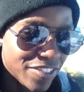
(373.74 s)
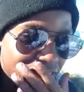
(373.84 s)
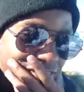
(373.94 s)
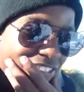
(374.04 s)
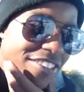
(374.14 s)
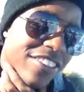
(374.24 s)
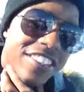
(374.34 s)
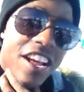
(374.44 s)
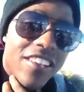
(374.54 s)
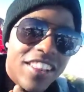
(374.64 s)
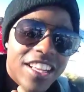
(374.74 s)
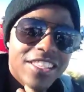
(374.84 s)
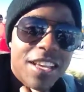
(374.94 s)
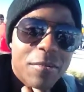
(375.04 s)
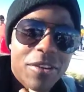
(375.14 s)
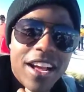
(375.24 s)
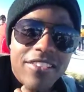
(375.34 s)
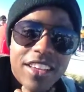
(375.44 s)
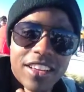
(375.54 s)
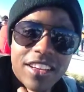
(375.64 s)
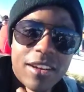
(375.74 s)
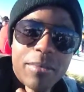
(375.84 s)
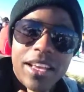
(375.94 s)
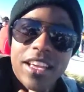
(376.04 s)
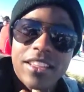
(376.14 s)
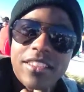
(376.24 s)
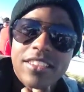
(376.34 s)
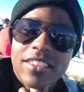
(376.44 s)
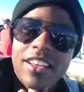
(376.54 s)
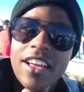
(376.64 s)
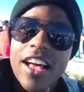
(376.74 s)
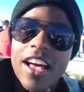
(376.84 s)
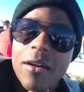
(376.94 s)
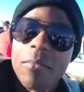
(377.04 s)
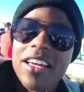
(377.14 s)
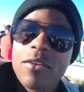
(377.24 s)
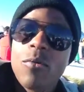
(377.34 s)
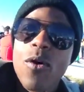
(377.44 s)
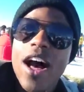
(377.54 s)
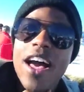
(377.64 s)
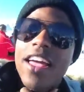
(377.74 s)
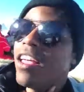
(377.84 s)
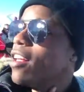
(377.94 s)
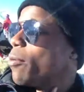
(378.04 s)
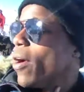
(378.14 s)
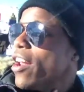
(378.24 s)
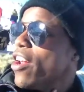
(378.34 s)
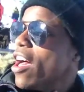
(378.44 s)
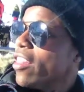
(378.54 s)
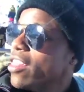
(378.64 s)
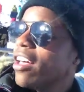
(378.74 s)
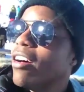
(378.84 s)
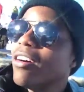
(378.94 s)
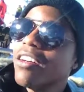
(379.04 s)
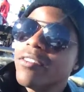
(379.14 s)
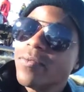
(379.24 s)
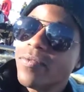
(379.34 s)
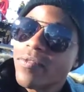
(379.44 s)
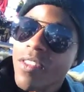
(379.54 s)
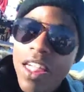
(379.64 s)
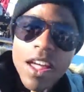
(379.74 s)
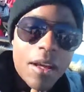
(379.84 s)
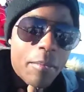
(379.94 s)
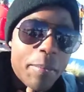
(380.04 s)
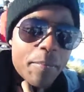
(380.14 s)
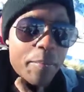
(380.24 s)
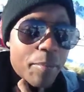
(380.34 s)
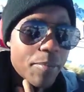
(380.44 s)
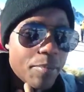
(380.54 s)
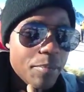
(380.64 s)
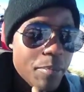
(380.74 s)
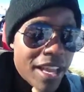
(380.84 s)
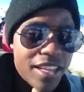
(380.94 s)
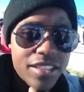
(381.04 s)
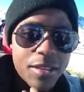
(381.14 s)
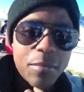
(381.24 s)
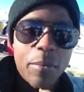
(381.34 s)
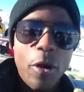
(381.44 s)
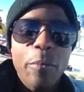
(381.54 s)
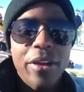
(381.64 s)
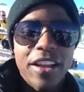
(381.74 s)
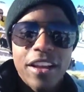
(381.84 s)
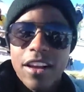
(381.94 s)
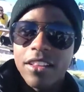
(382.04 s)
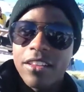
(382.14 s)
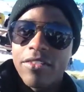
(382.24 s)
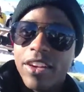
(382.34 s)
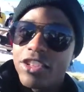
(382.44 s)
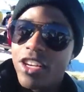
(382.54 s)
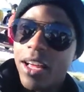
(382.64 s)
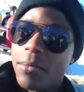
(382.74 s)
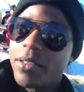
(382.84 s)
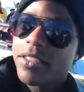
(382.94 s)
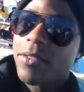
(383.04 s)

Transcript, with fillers: It's not even. Noon. It's not even lunchtime. We're having our baguettes. But why? Why not though? Yeah. Um, do you have sun cream on you, Maddie? appropriate on the French Alps.